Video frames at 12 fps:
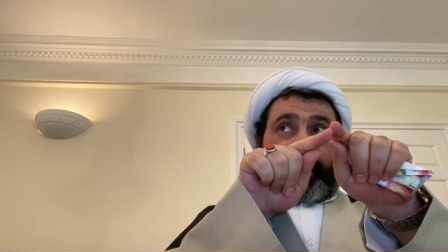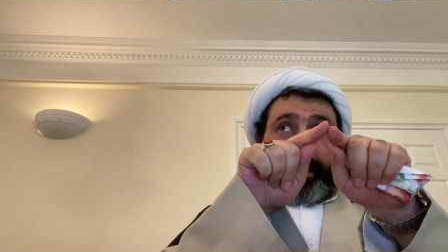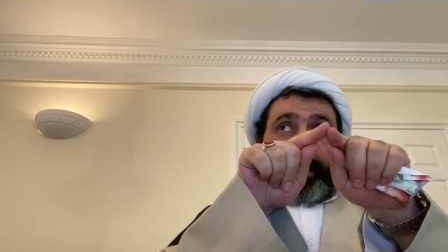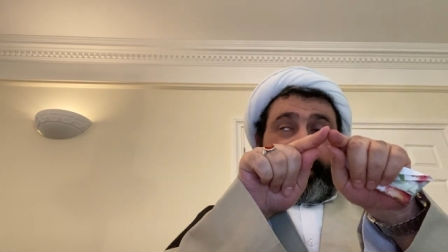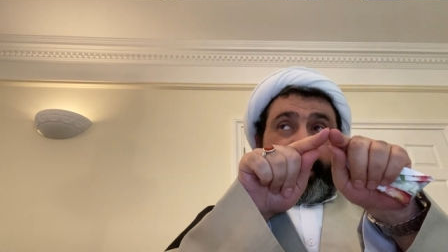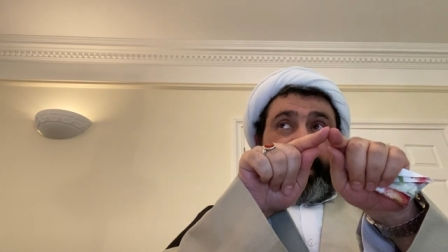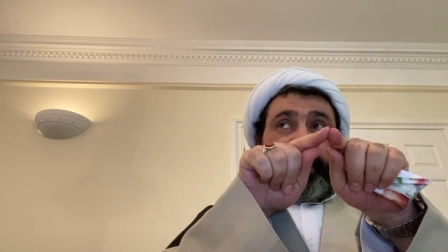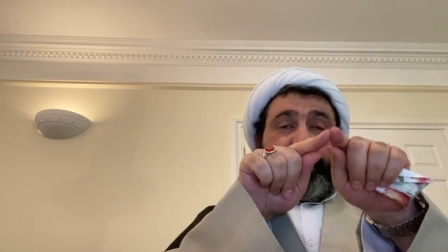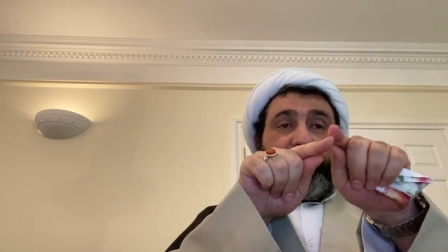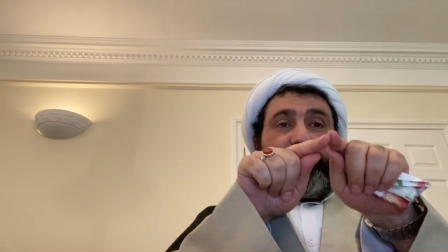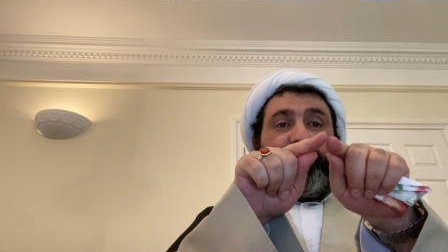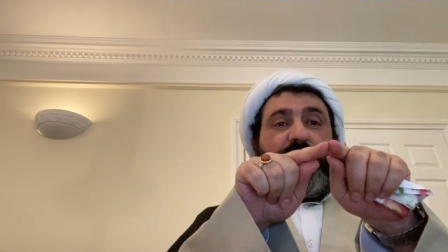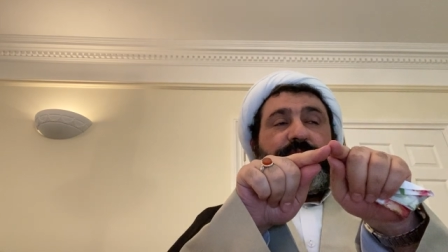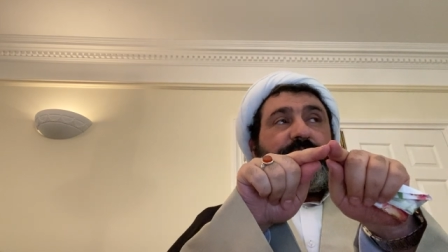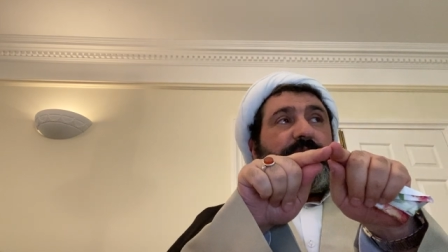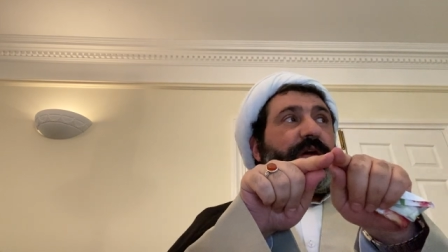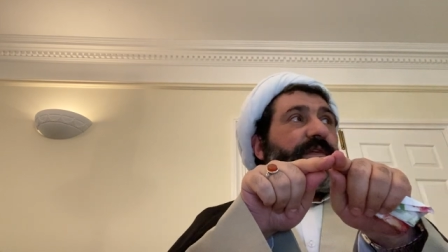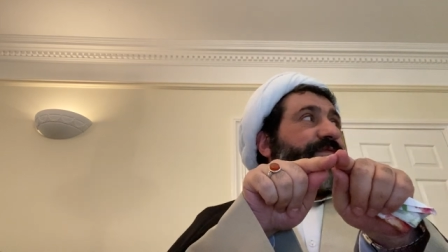And I think one
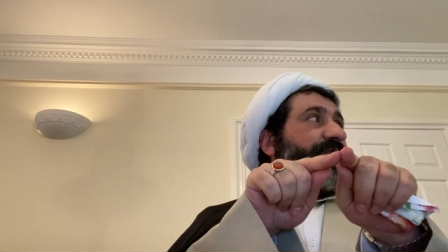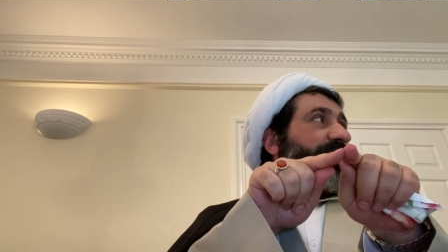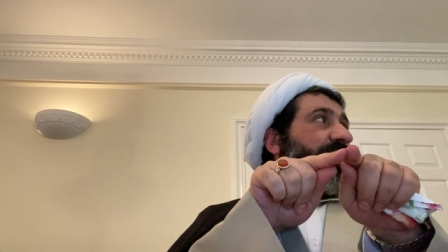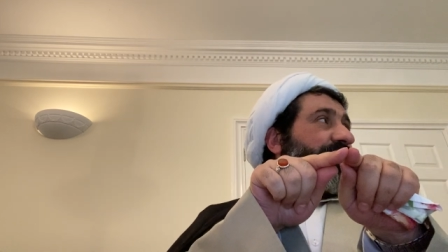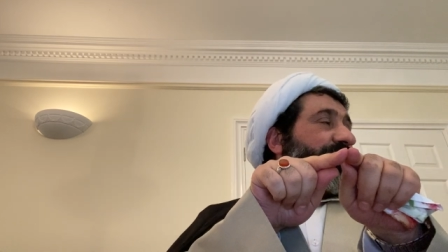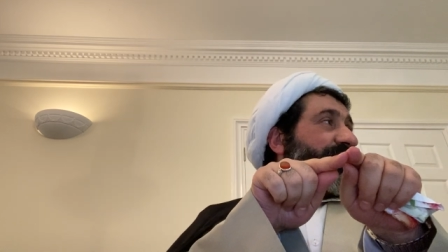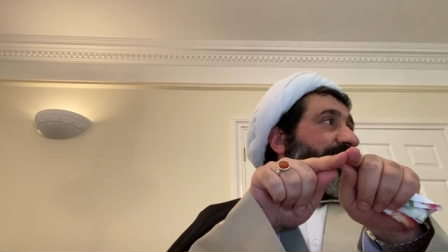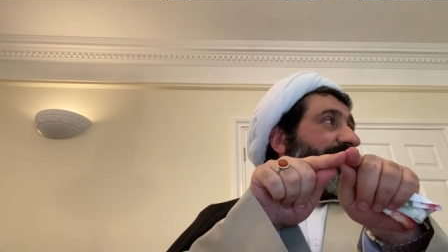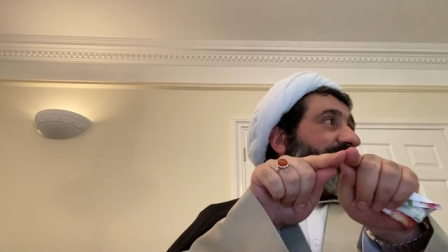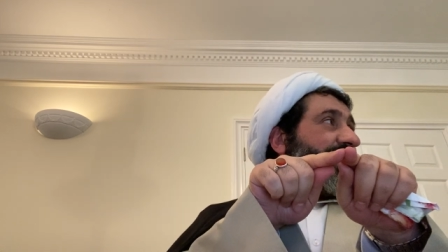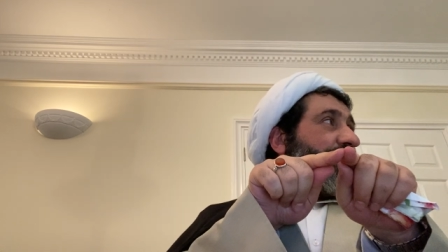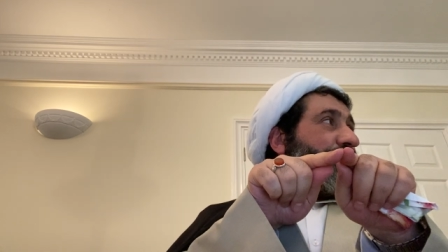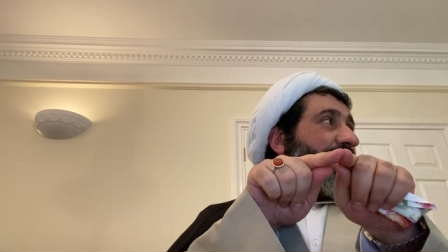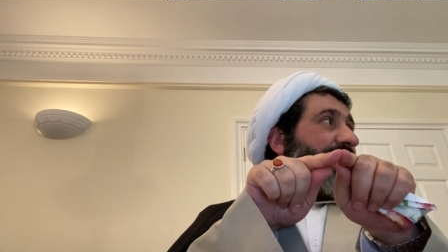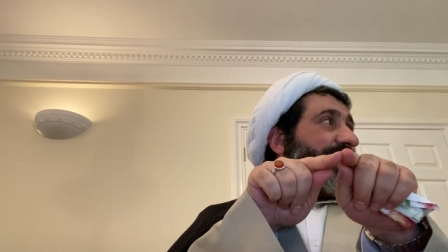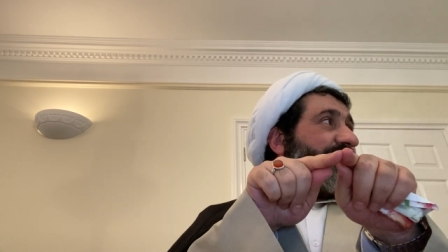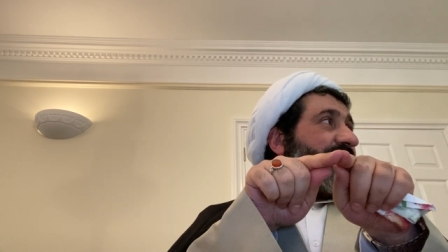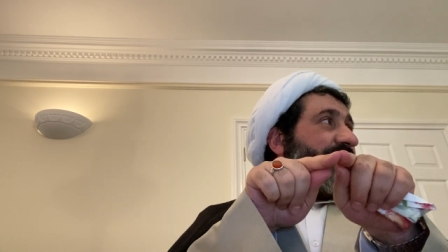way of understanding the
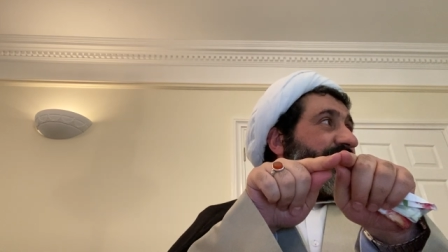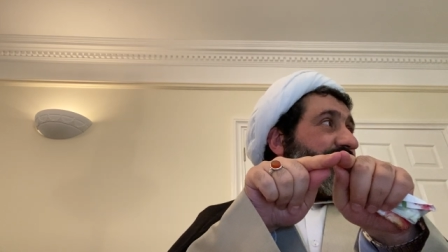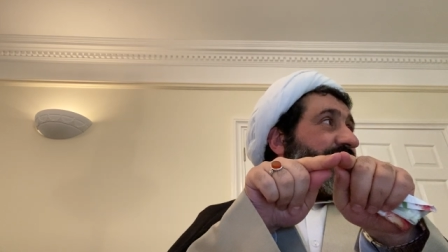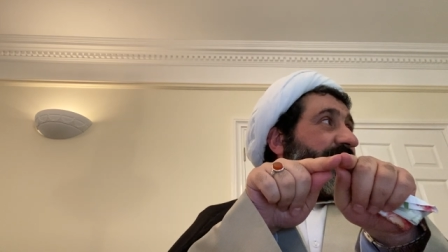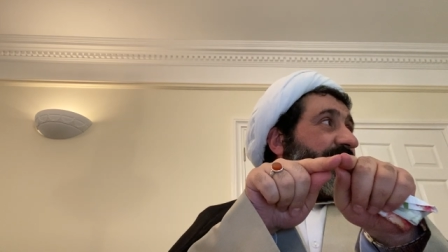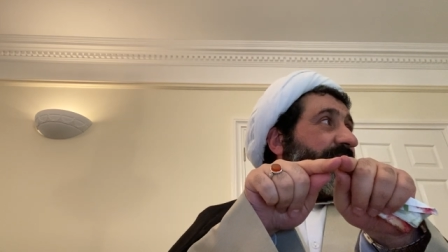balance is